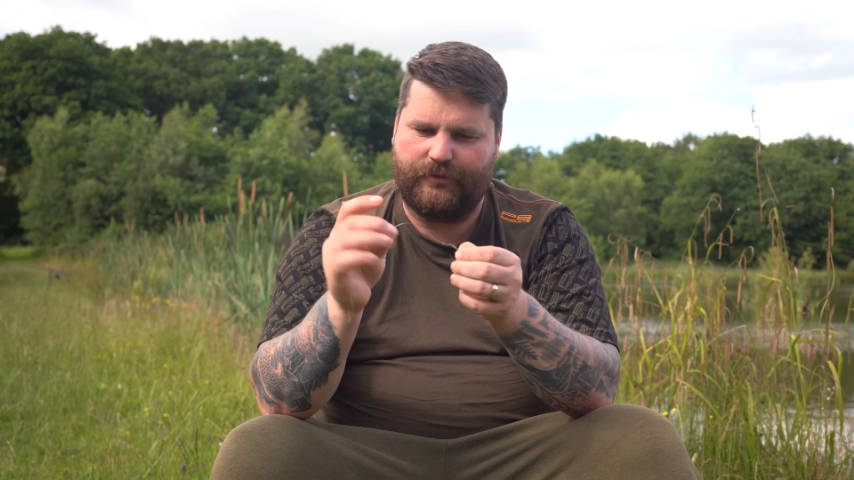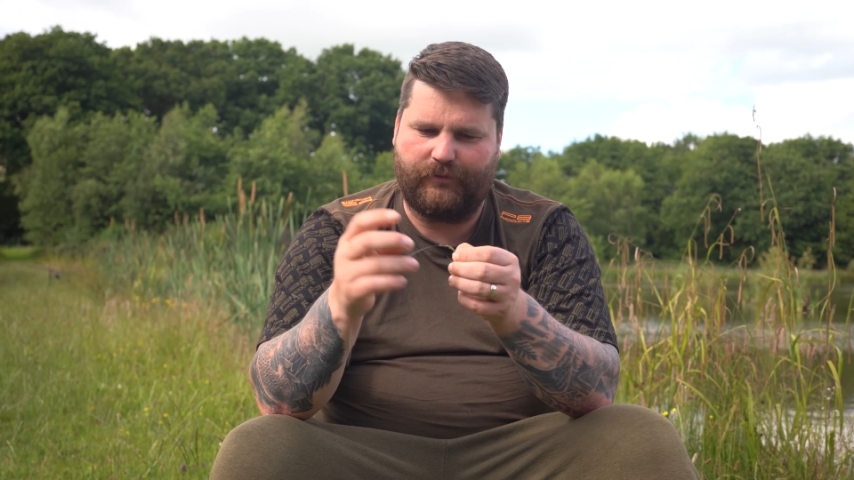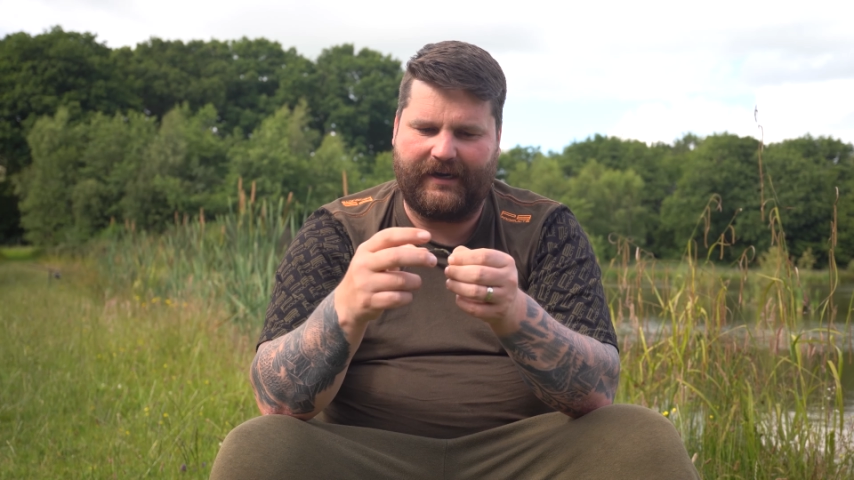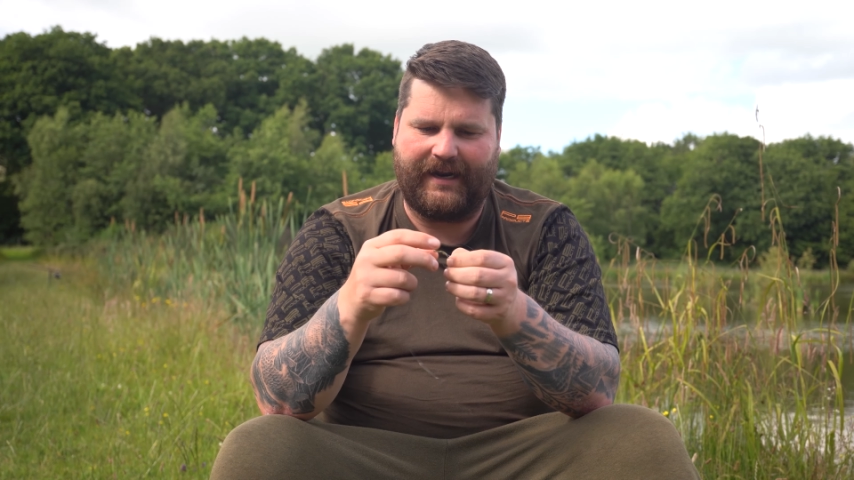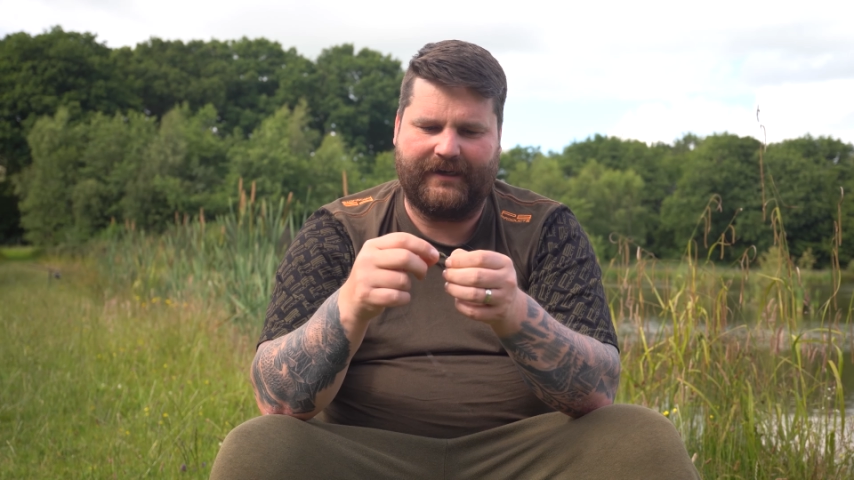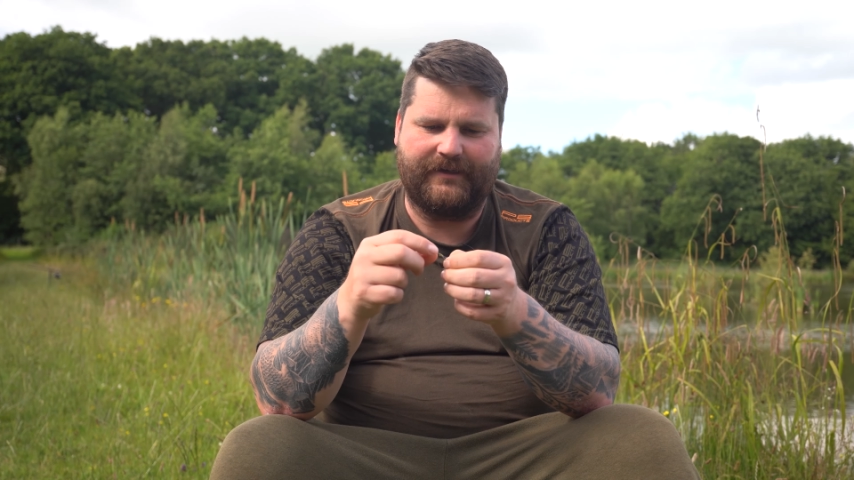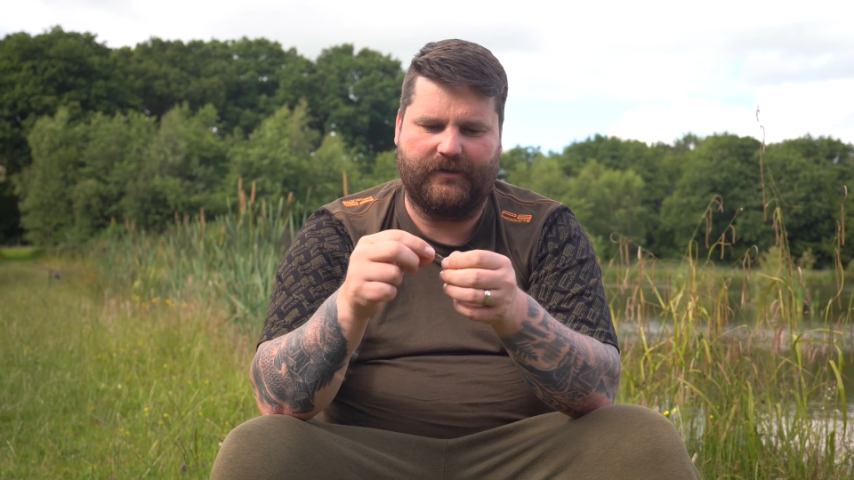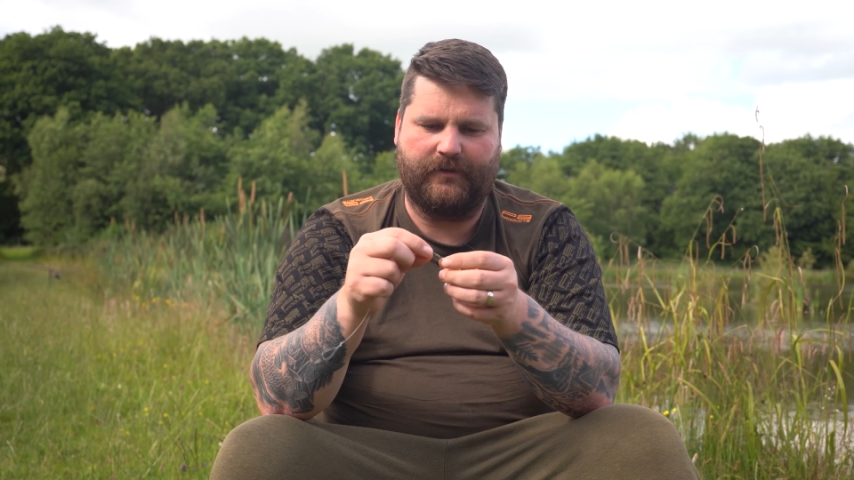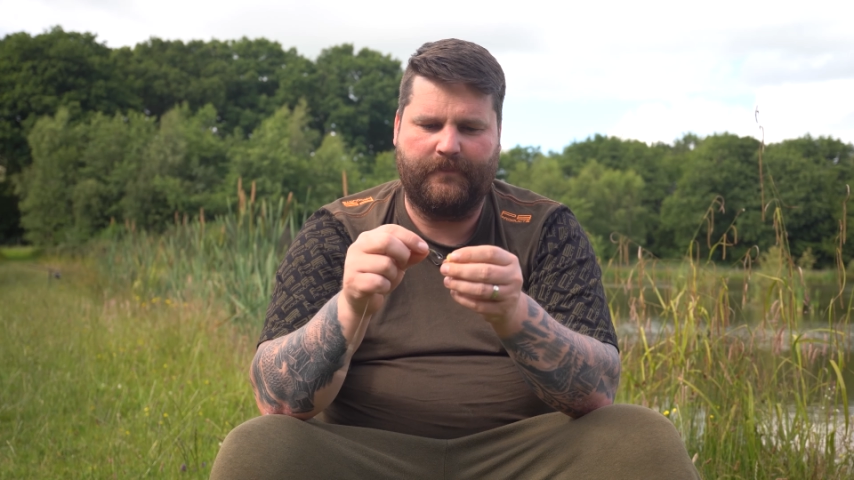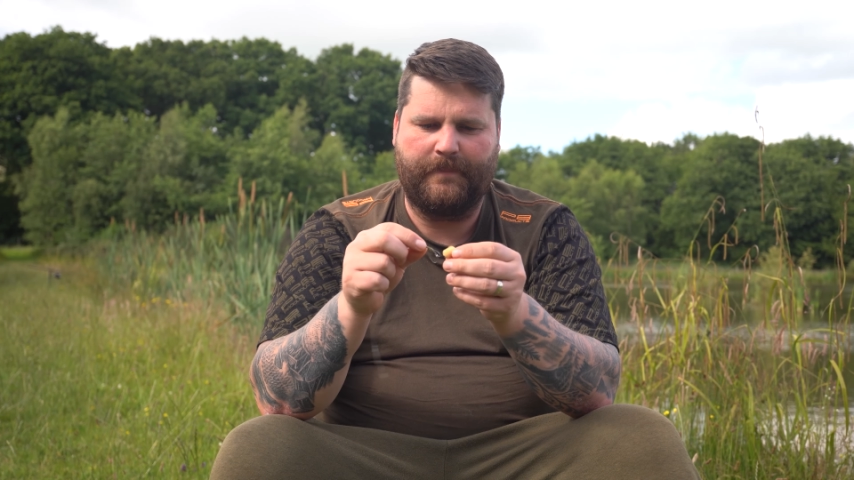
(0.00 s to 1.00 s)
the right
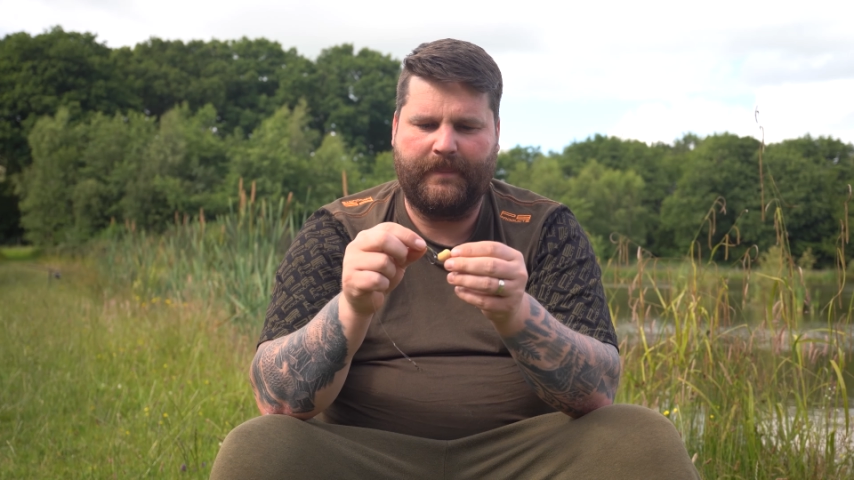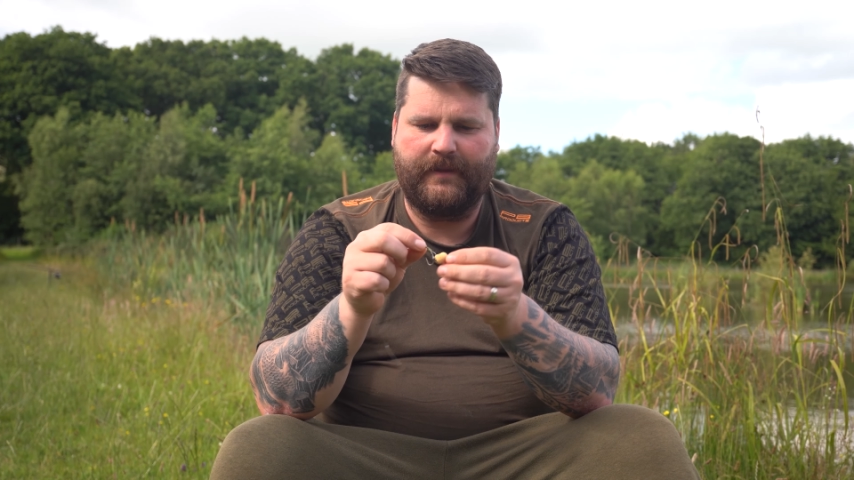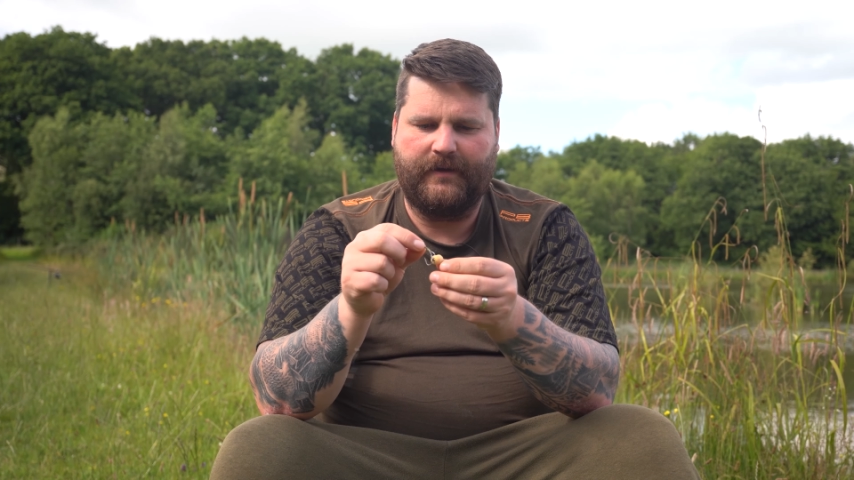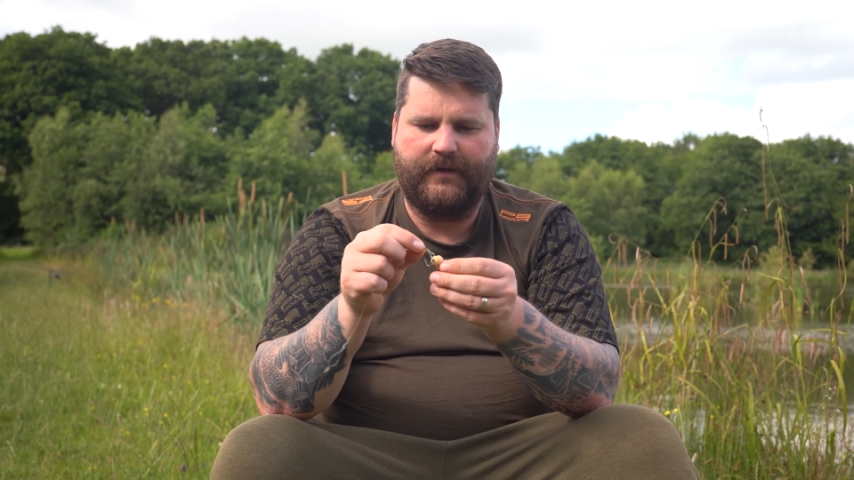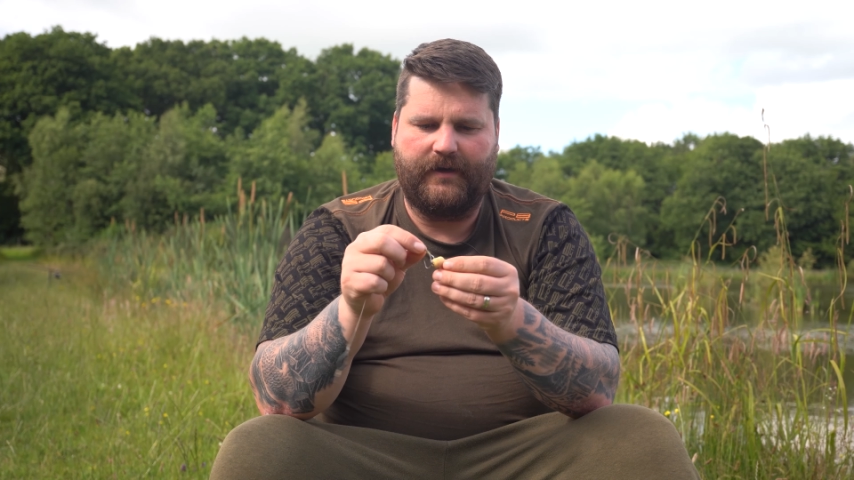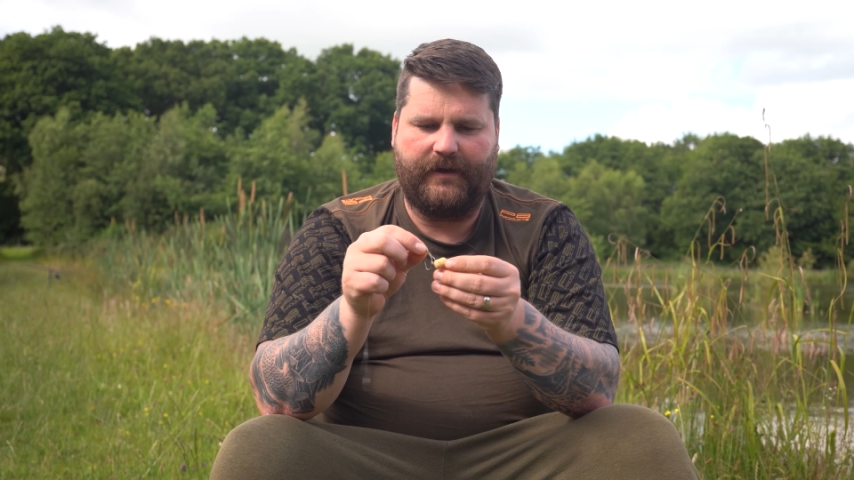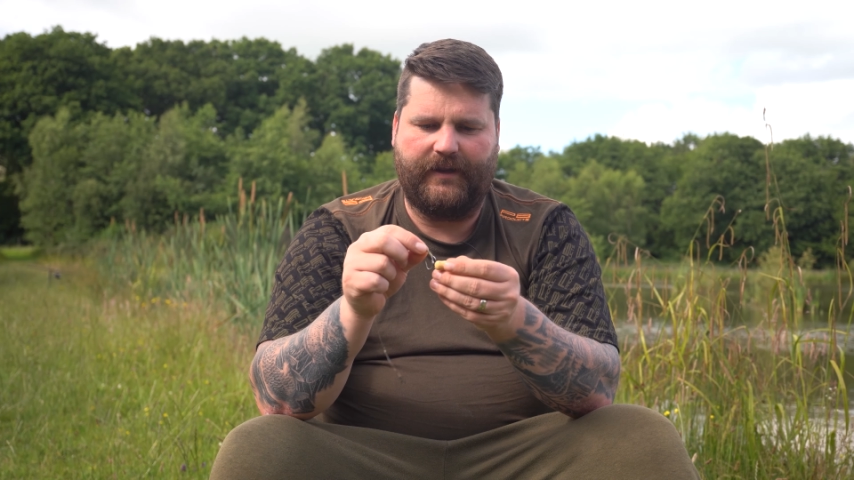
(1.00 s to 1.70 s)
angle. And